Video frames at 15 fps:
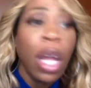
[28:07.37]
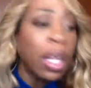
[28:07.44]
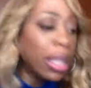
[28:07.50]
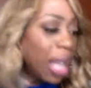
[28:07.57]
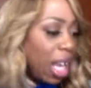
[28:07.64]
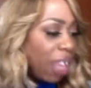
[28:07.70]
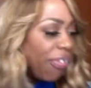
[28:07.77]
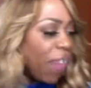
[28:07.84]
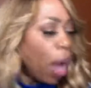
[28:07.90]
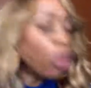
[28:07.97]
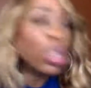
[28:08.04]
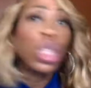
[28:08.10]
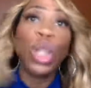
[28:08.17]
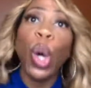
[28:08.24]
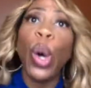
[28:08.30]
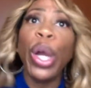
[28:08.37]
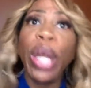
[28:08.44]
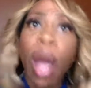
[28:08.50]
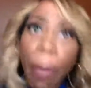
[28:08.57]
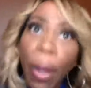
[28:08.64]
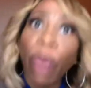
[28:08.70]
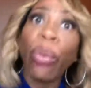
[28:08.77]
These folks showing
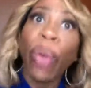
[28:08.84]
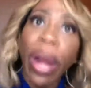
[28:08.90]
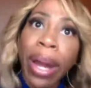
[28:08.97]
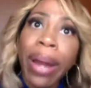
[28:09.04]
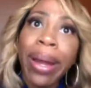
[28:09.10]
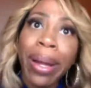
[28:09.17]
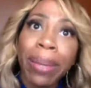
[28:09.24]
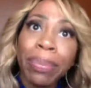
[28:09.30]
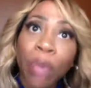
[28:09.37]
up and running up.